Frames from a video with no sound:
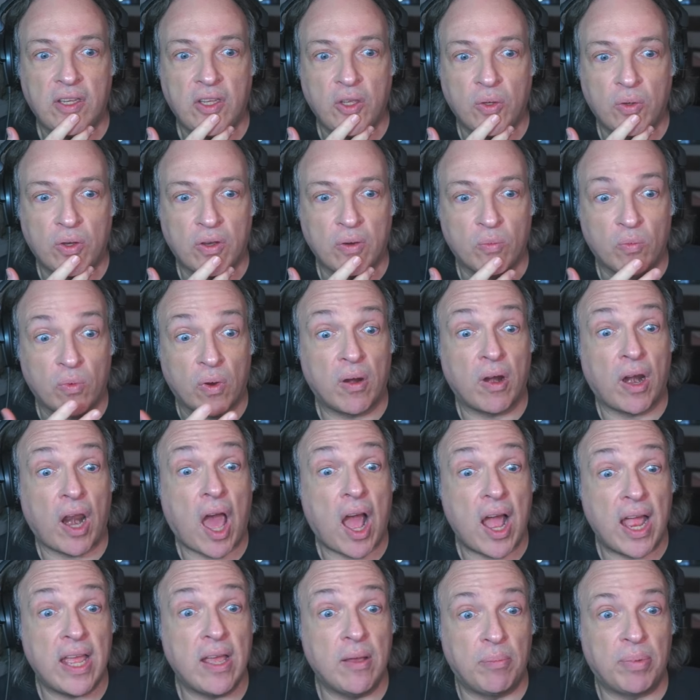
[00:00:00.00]
you can
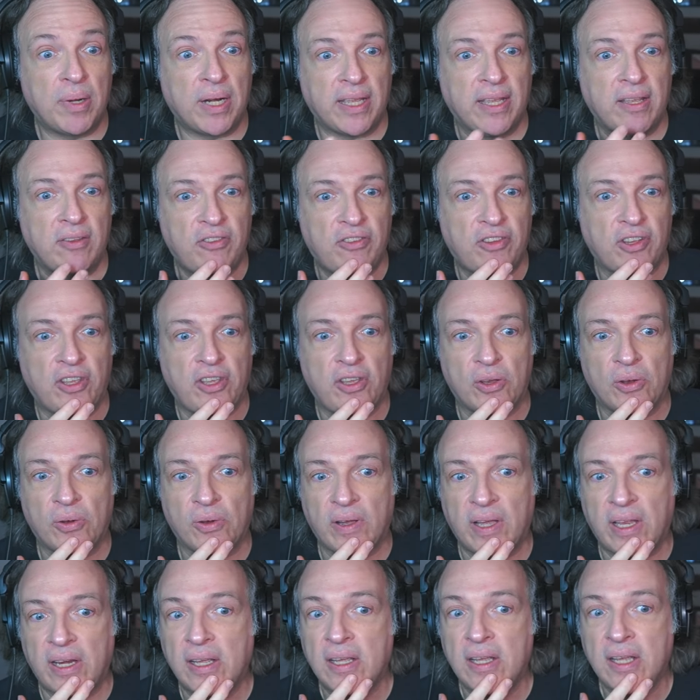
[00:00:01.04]
reliably secure
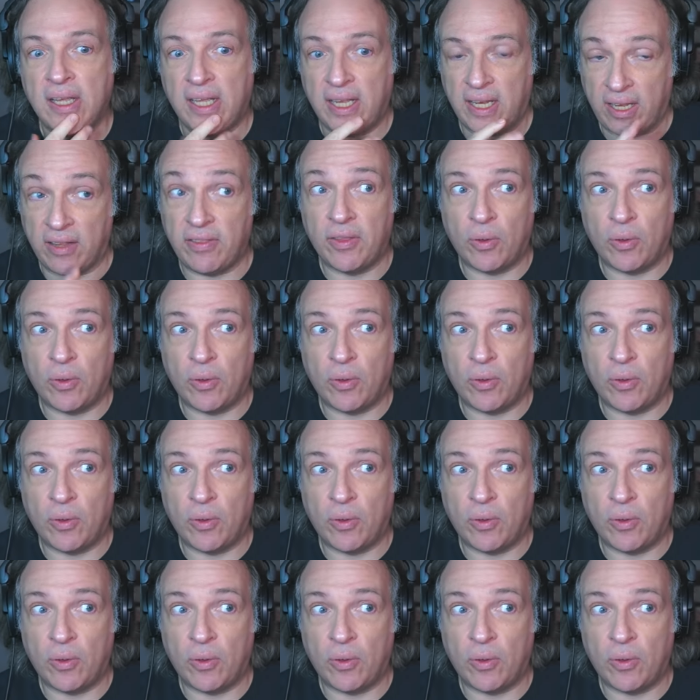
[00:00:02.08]
it in the